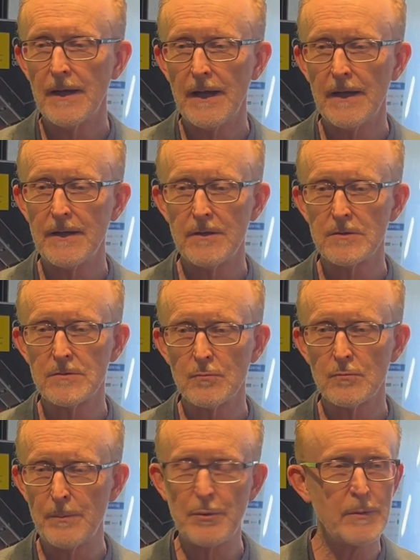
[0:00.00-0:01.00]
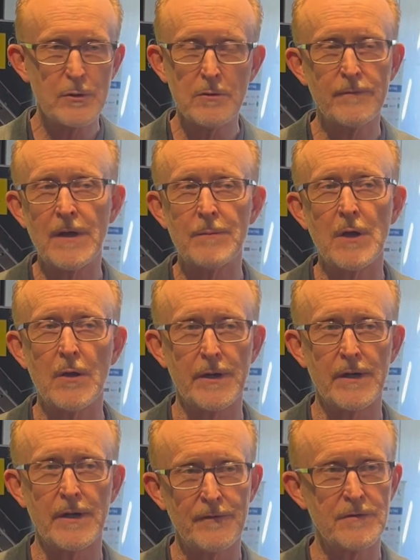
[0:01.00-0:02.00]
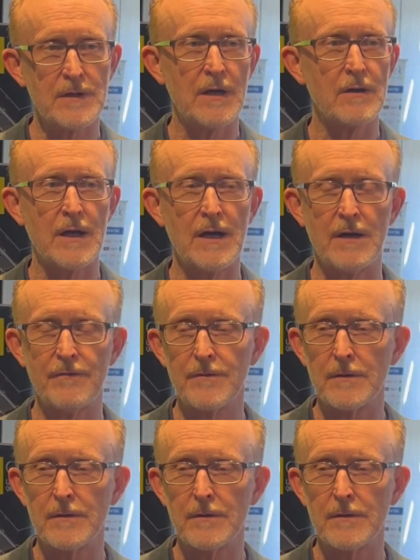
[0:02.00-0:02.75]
And we probably could have kept going after the hour and a half.